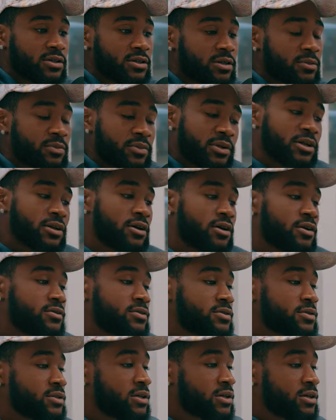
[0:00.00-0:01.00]
in the
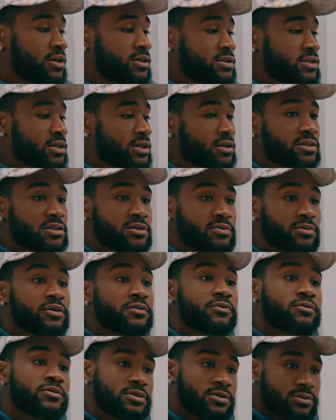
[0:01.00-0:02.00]
playoffs, uh, Terry
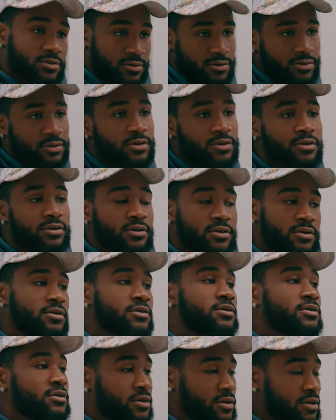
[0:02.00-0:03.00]
Smith was,
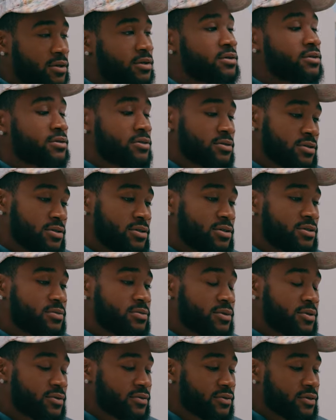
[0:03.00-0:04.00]
yep, totally, yeah, yep, T. Yep,
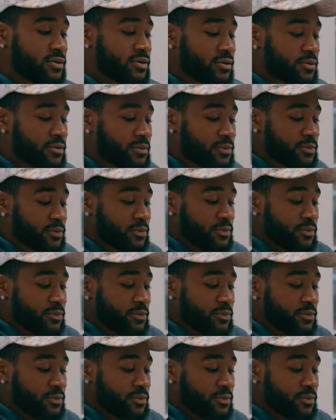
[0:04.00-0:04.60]
Smith. Um,